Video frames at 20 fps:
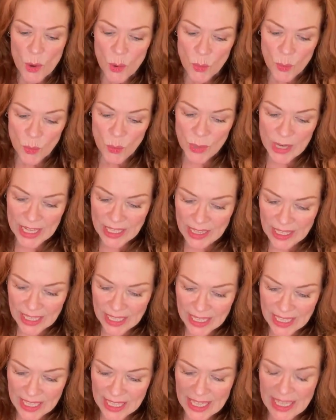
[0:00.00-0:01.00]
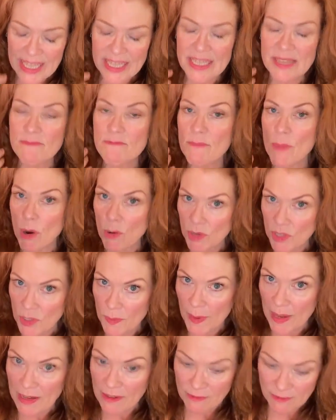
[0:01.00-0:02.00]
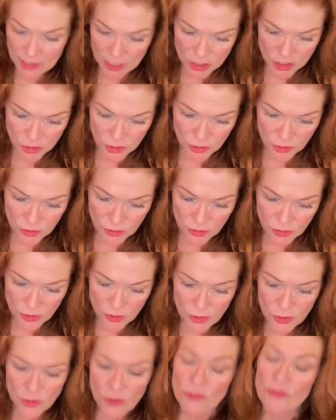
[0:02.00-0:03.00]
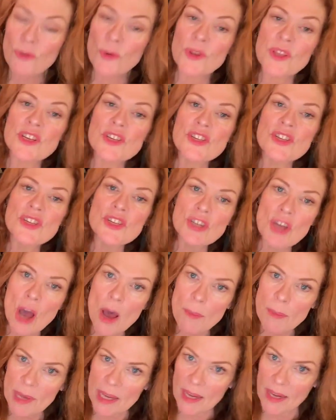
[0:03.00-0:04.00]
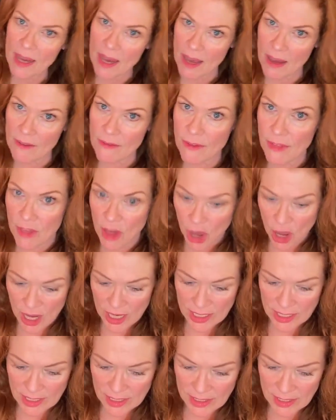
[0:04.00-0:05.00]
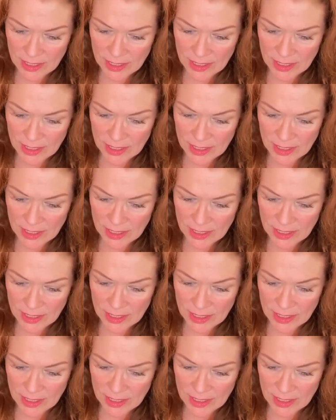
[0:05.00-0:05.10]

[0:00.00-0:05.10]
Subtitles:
really is most beneficial for the stopping of thought,